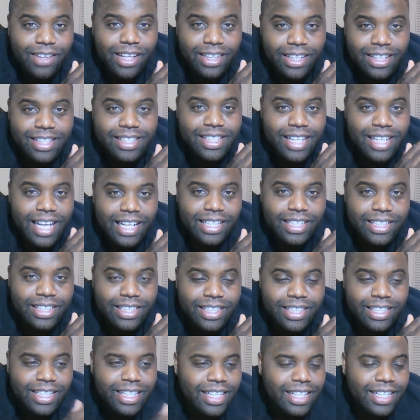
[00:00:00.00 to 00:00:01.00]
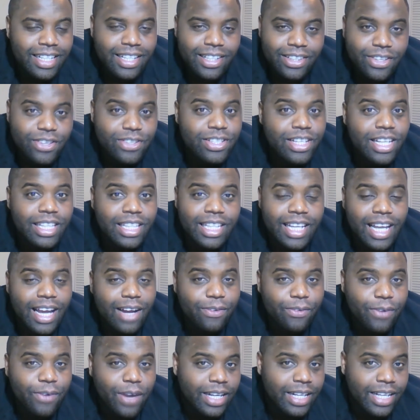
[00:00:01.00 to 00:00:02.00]
that looks that good. There's nothing
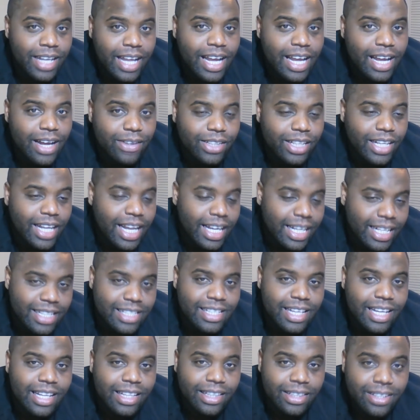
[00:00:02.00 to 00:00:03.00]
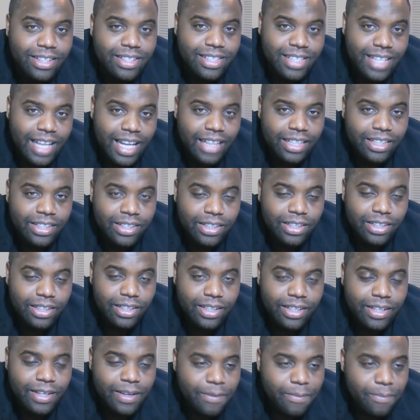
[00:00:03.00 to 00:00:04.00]
out right now that I could say looks that
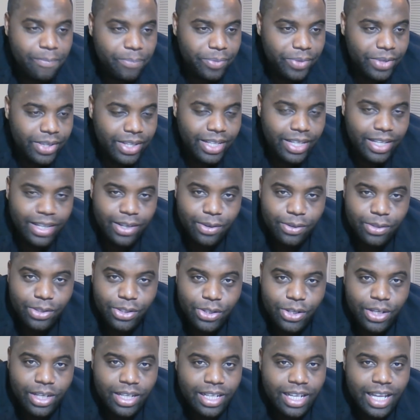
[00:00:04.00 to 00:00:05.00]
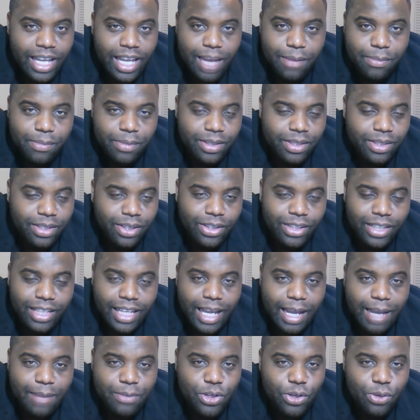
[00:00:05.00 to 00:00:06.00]
good. You know, you can name all the
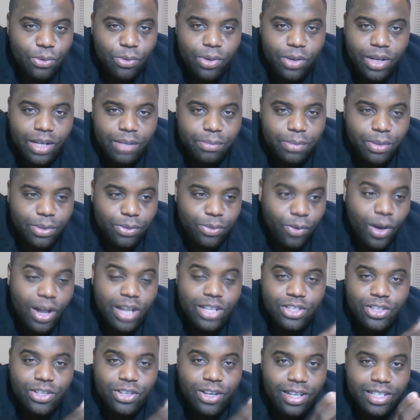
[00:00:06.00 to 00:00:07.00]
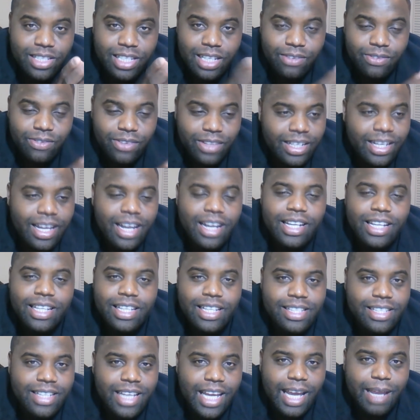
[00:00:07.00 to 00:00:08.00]
games you want, but Watch Dogs even none of
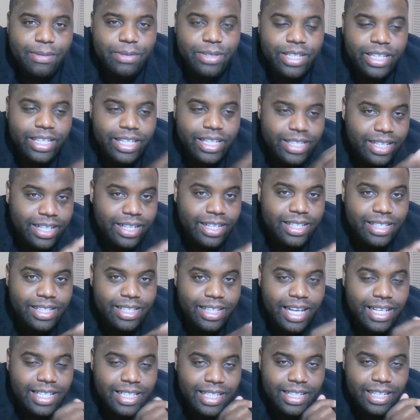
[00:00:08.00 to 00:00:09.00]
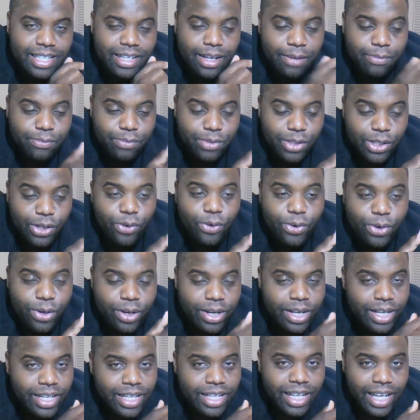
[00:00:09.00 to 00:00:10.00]
these games look as good as the 18, uh, the
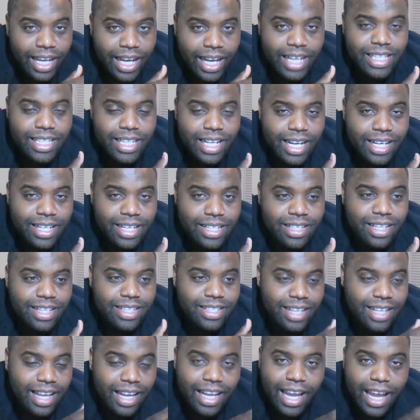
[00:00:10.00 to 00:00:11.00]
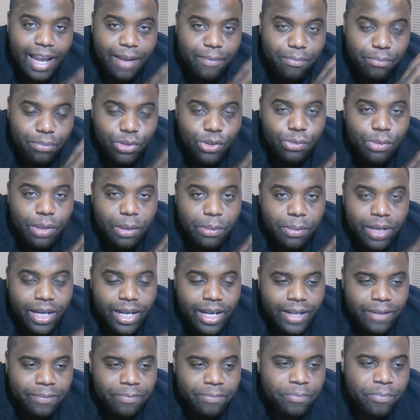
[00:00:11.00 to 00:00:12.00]
Order 1886. That game blew my
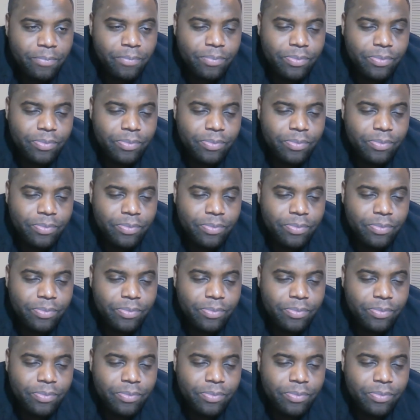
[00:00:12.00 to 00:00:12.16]
mind.